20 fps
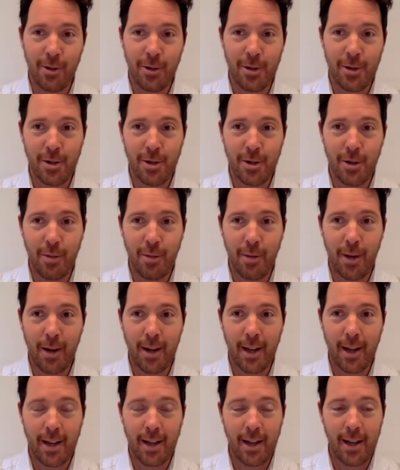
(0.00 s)
the stock
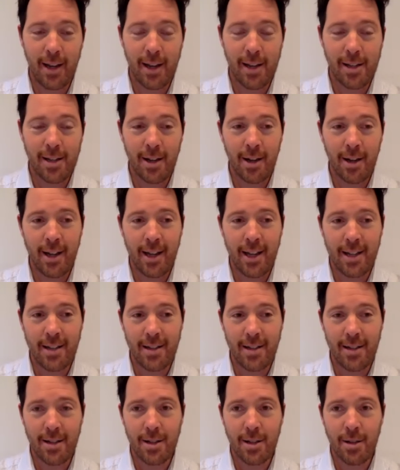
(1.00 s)
market and it certainly
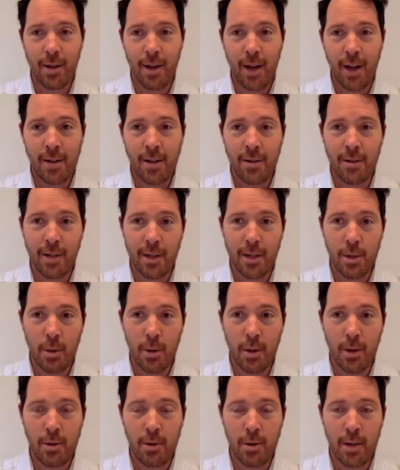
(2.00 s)
isn't so I, I do think
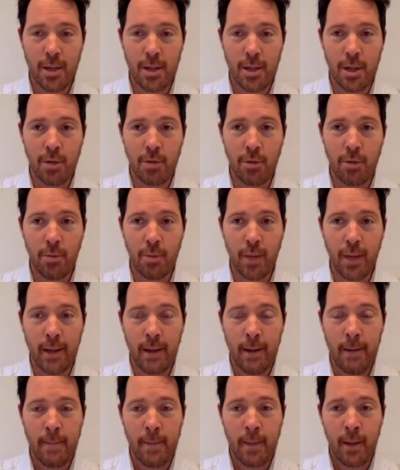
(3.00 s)
2022 will be
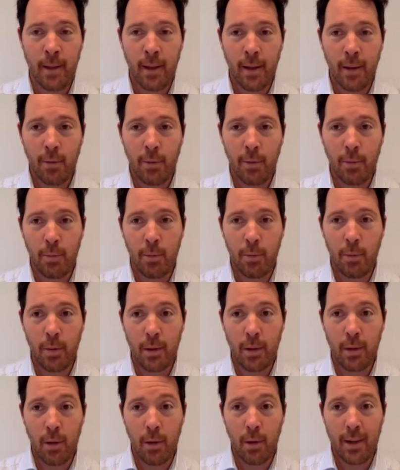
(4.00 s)
will, will be
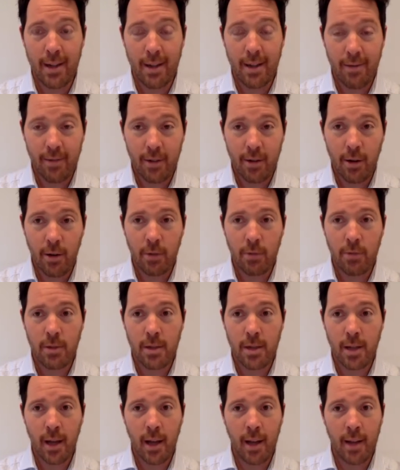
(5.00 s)
quite difficult
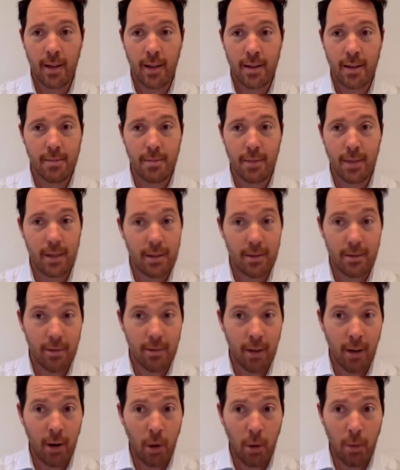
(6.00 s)
uh, that doesn't mean there
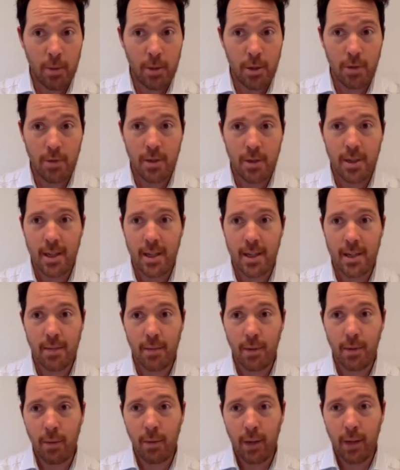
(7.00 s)
aren't opportunities and,
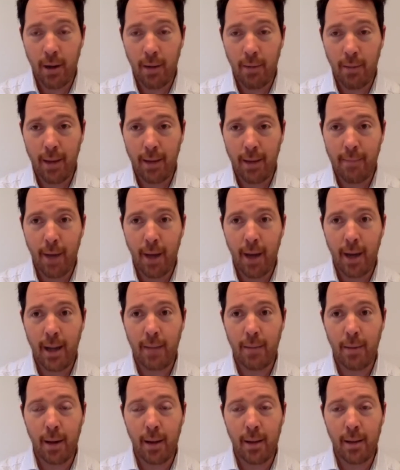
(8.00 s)
and, we can't make money
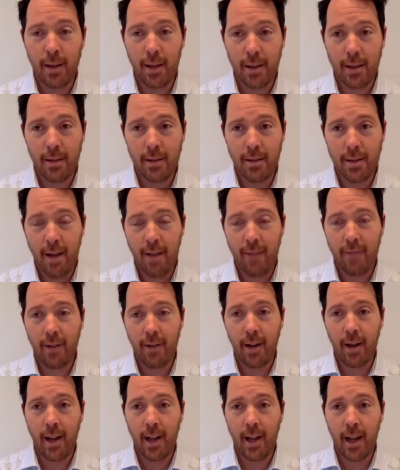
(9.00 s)
but I think there's
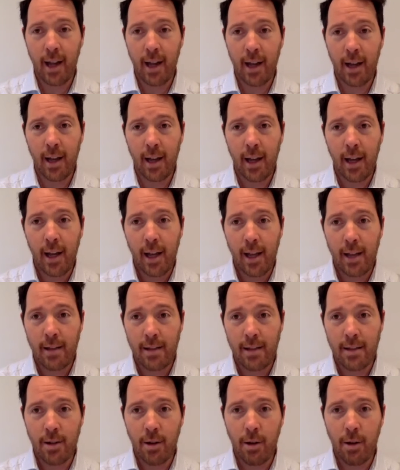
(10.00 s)
definitely uh, it's a
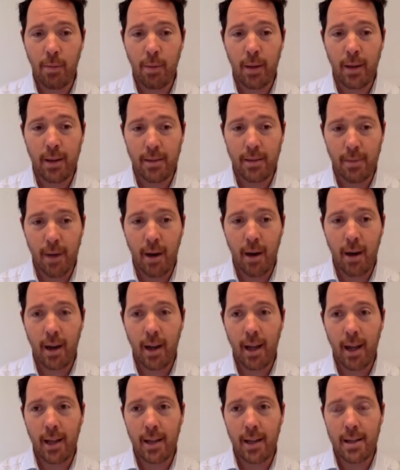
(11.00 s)
stock pickers
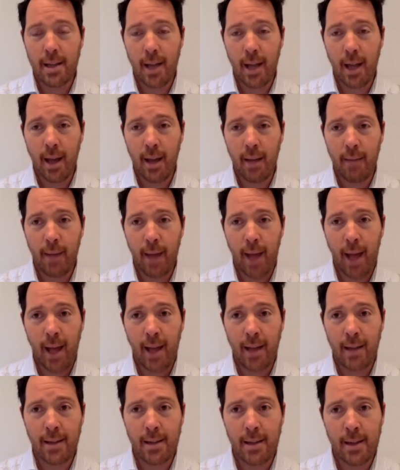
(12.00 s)
market. Um,
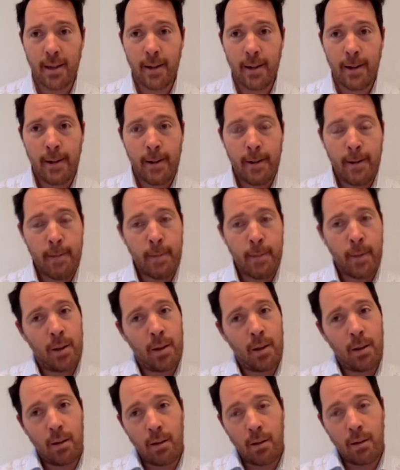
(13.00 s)
and
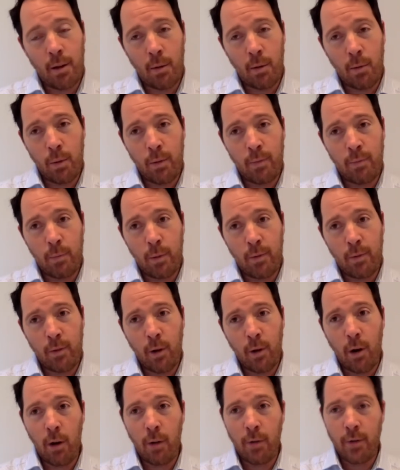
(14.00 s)
you know, we've we've
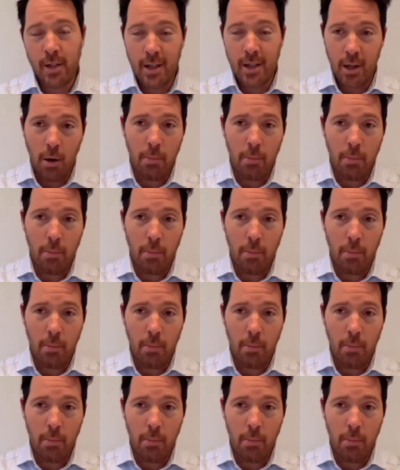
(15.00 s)
got obviously the